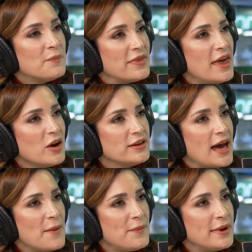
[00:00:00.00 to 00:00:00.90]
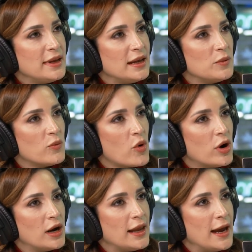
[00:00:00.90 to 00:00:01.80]
But that could happen in
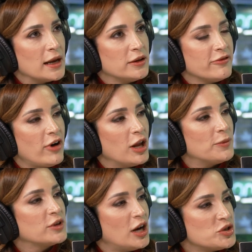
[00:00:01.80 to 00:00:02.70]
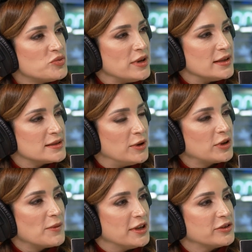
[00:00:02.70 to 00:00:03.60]
more like developed countries when
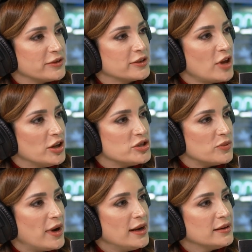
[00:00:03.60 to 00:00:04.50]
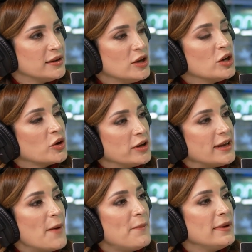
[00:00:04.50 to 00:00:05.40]
it comes to technology, right? Could it
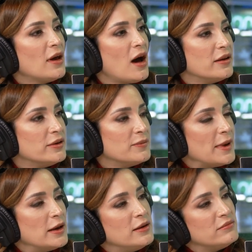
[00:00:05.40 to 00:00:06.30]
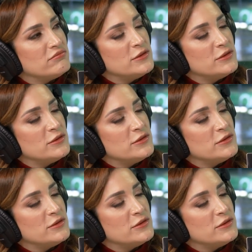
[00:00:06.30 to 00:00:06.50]
happen on in